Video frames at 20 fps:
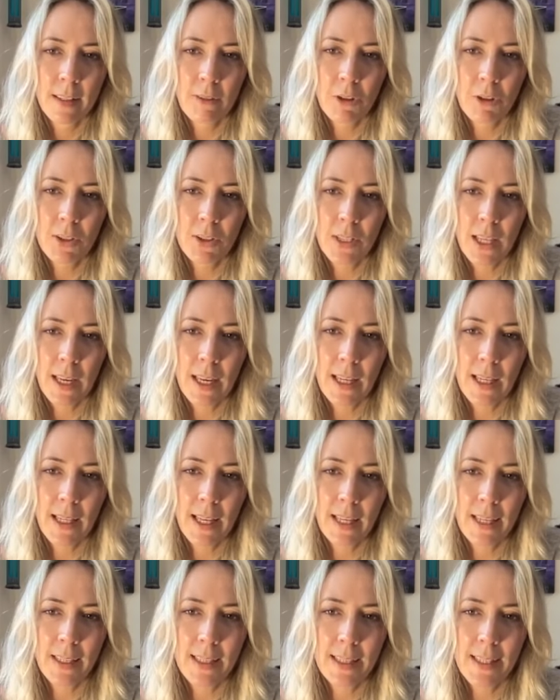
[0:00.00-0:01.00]
I'm just getting
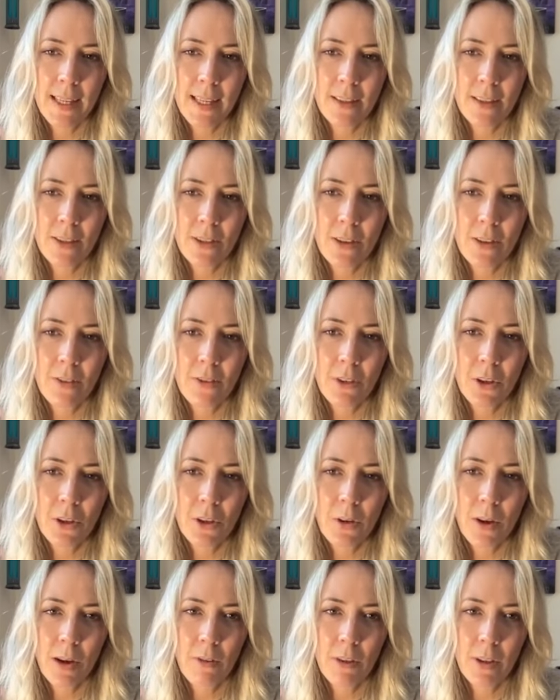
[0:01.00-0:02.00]
that sense of, you
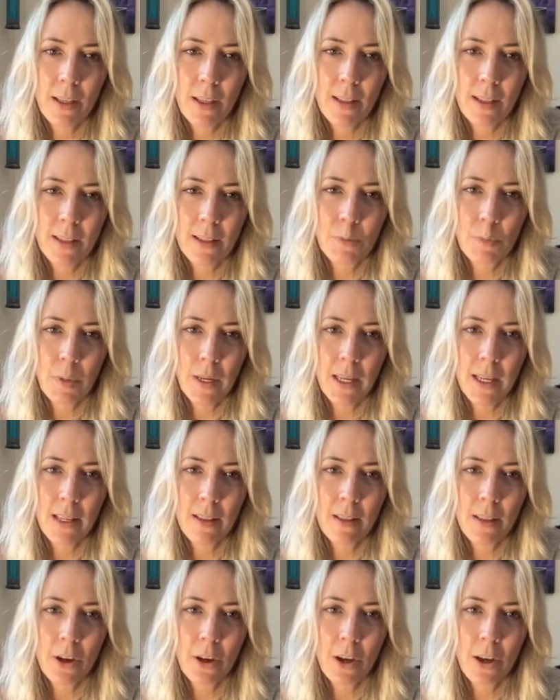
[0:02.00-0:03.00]
know, everything that's
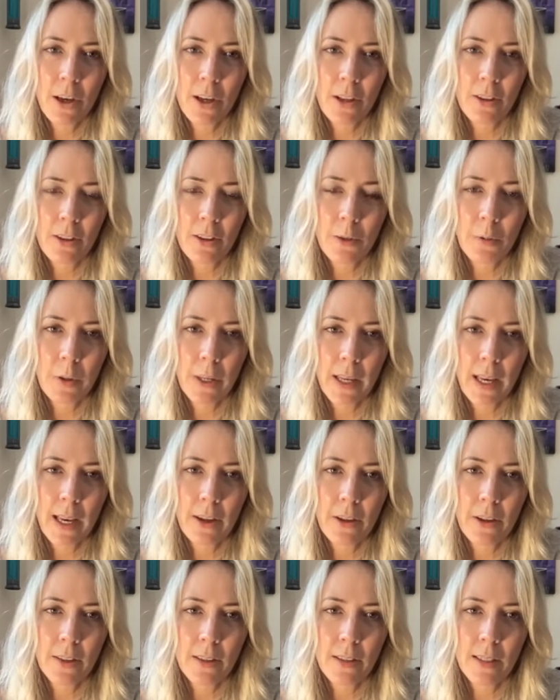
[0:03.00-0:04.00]
beneath the earth that we
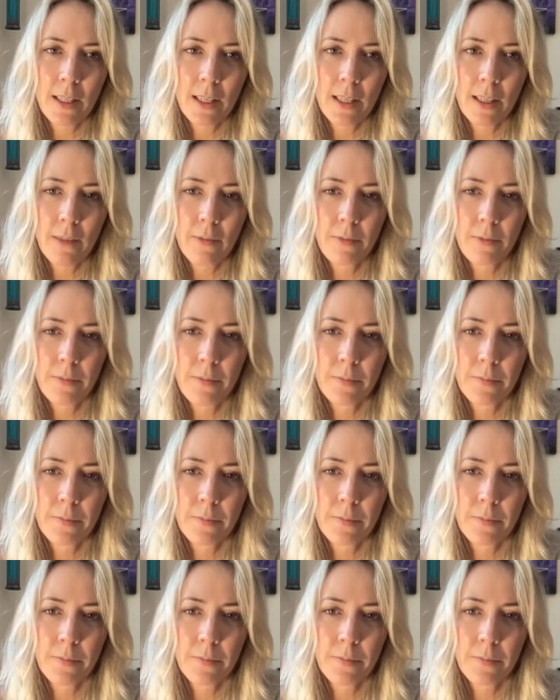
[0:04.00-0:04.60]
cannot see.